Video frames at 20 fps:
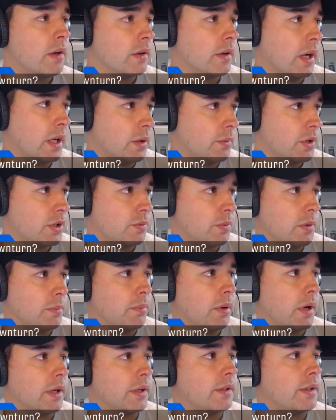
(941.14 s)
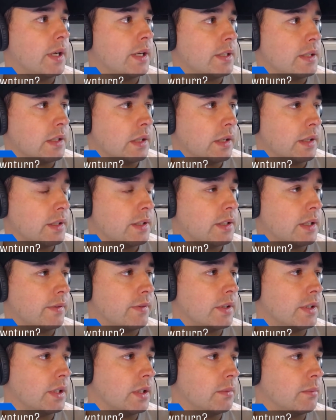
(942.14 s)
Kind of wish we bought Tesla at
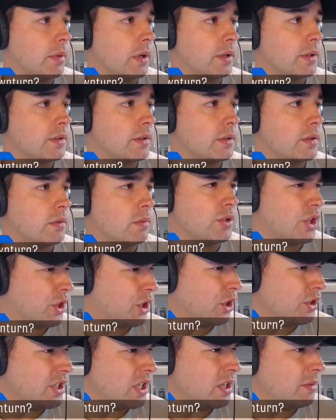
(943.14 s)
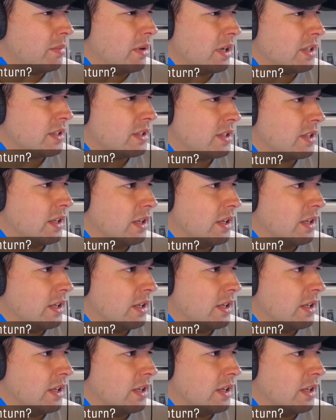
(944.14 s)
$17. Was it $13?